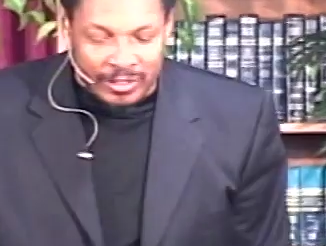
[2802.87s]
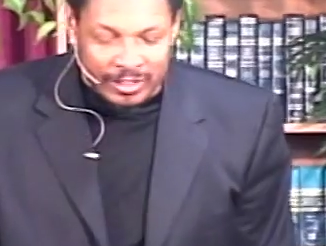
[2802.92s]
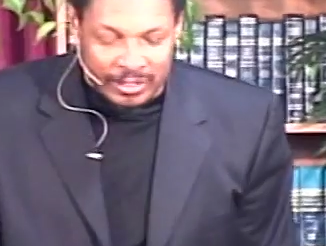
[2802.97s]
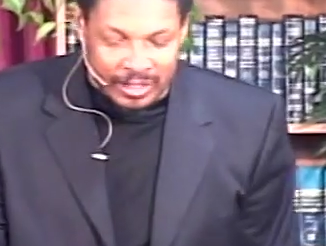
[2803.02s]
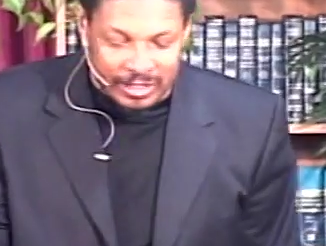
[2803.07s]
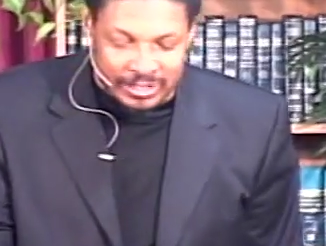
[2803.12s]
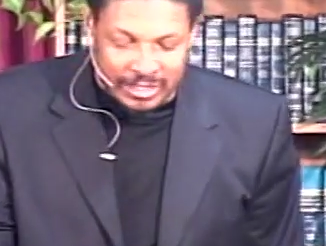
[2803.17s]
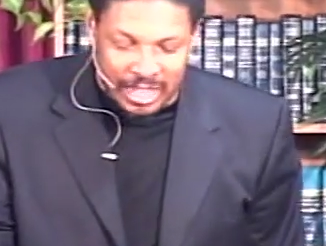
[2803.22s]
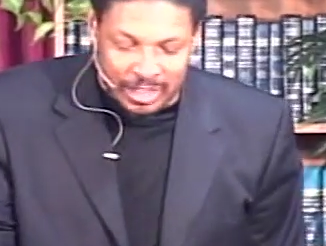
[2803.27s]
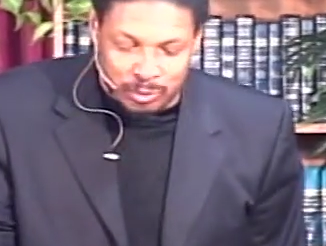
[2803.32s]

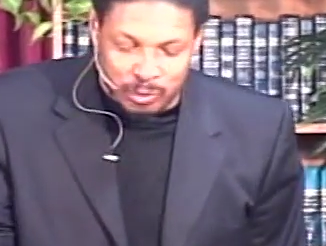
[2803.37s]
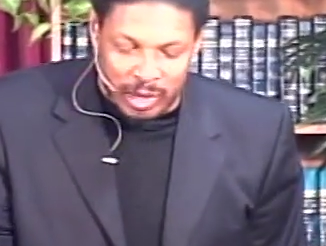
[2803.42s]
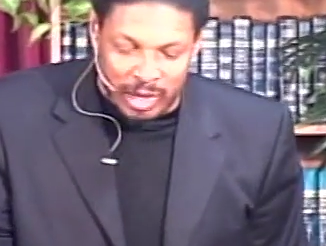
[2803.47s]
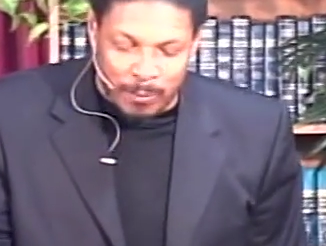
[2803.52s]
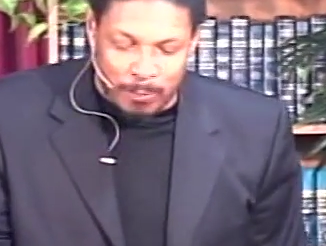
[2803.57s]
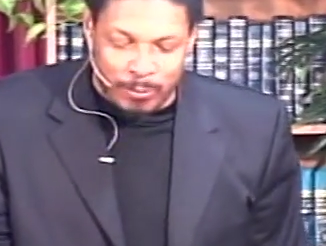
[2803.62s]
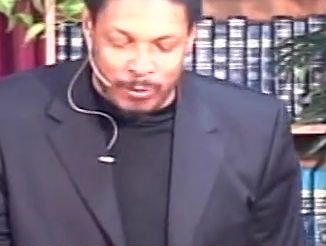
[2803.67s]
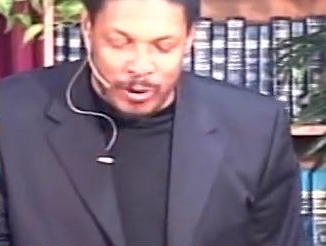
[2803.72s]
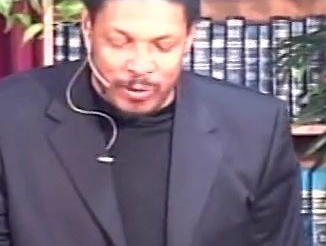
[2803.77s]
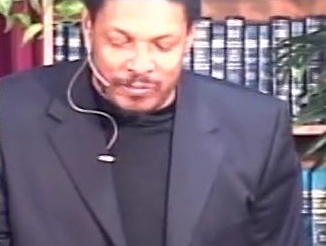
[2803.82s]
because that's where the
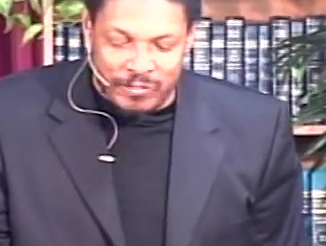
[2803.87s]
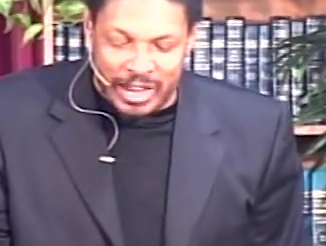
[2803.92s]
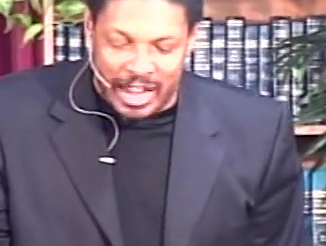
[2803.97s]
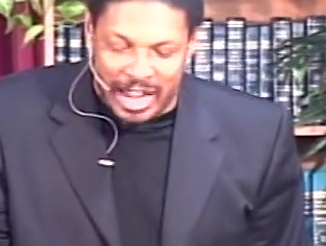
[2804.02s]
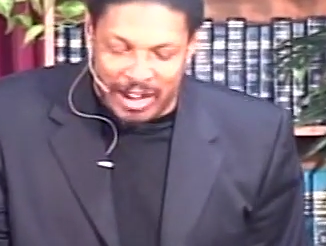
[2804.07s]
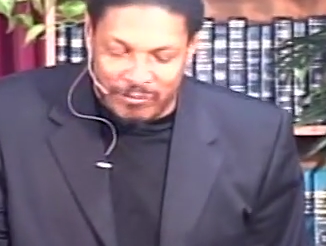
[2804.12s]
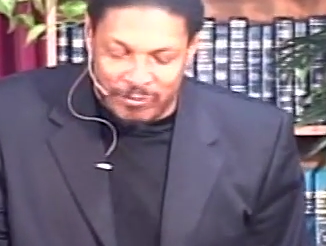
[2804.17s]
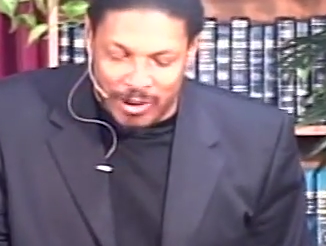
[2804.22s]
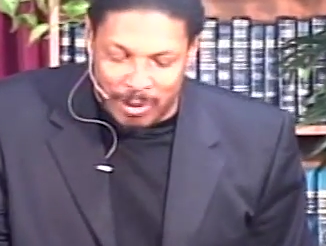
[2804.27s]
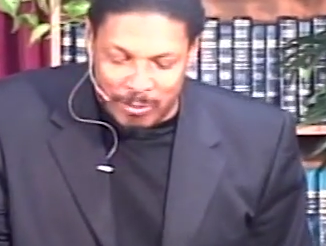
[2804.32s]
proof
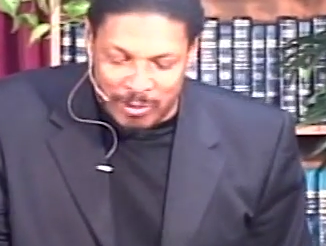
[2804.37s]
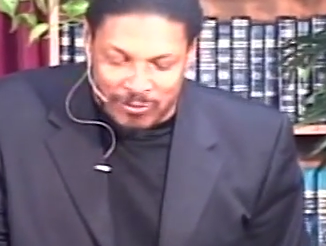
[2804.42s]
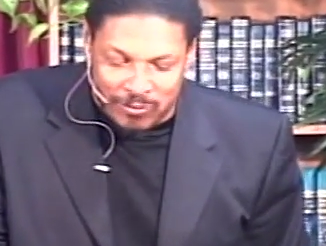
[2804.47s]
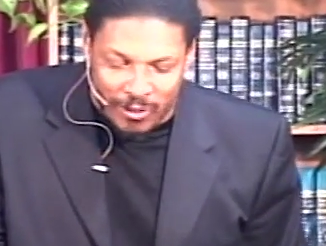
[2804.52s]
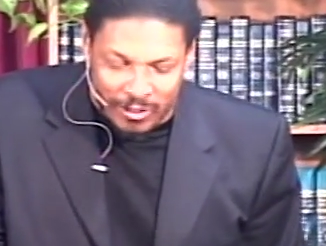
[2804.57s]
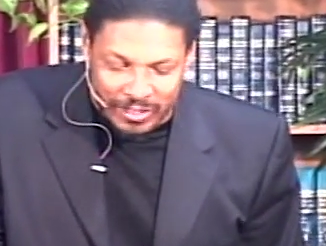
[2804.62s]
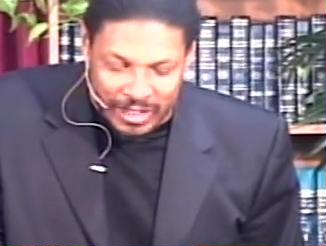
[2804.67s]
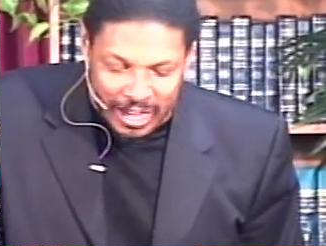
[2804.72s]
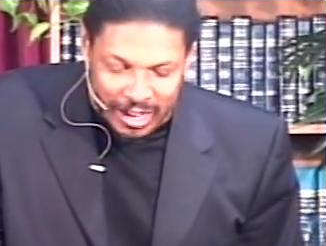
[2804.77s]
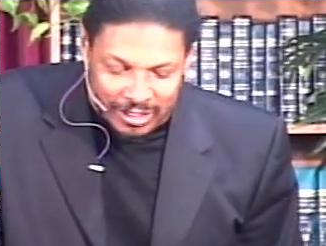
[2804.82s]
came from,
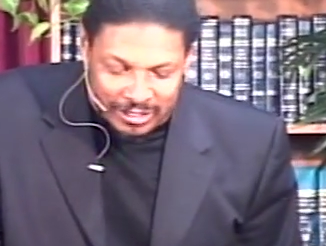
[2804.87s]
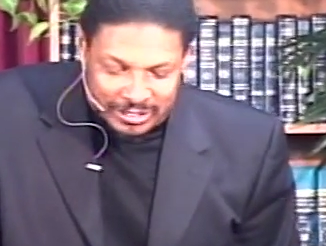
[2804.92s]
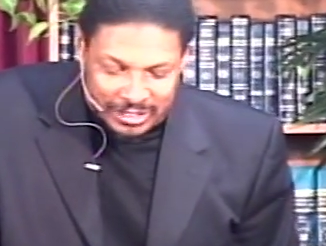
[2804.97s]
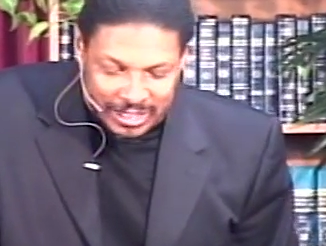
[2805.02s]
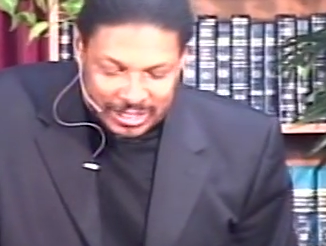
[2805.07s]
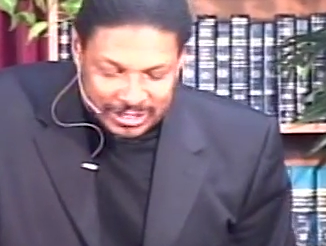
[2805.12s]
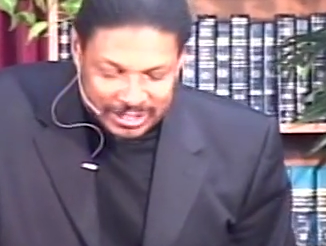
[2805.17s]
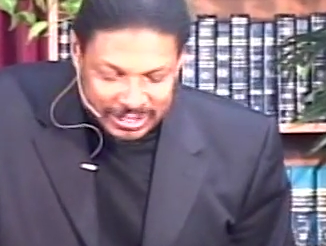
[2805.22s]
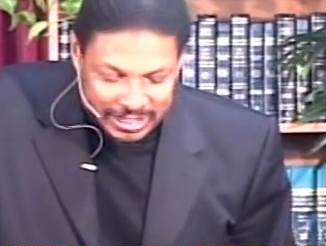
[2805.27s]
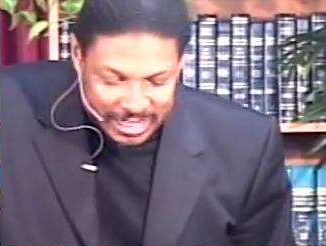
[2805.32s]
before the elders
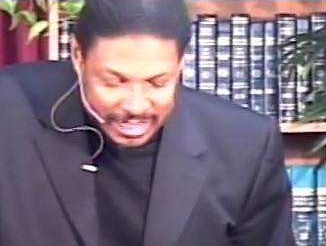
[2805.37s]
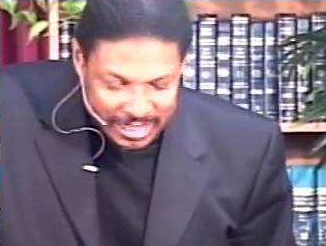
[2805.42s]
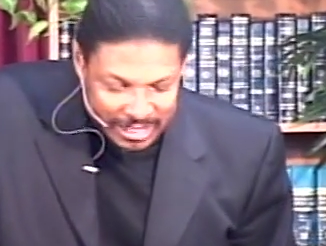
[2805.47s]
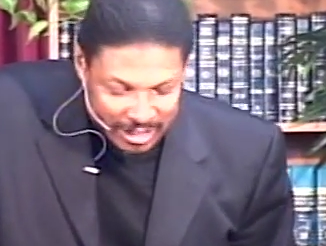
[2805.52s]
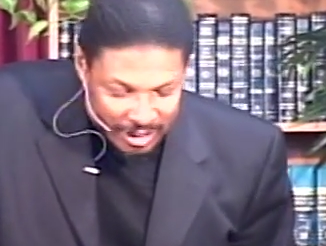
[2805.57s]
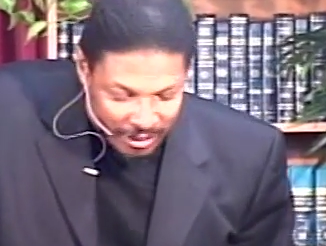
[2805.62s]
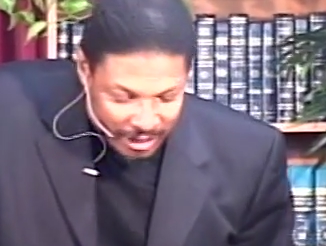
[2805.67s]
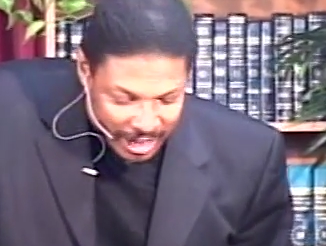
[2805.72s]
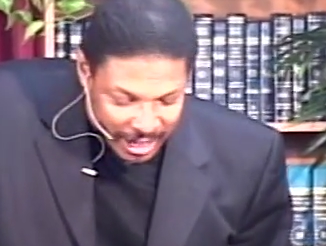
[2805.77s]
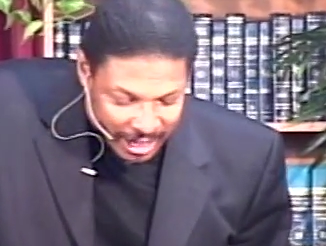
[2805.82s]
of the city.
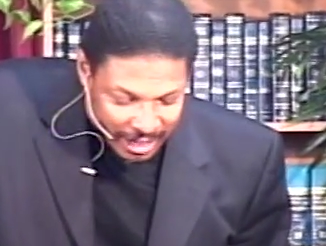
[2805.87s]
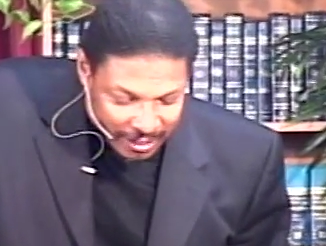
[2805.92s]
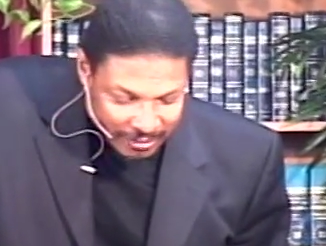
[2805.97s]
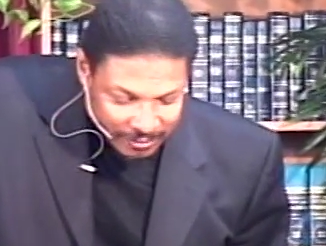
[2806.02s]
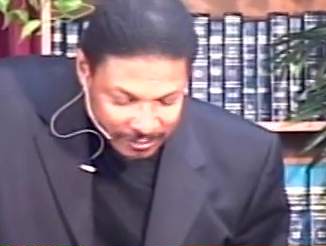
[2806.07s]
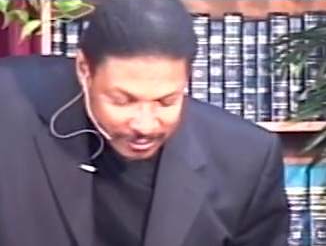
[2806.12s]
Go ahead.